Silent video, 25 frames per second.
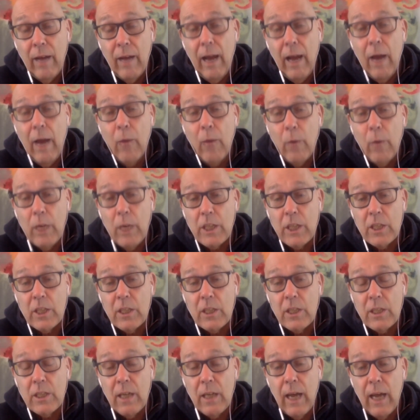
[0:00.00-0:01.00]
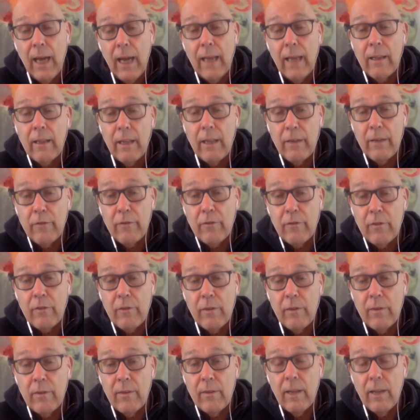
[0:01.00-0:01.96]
I wish I had lived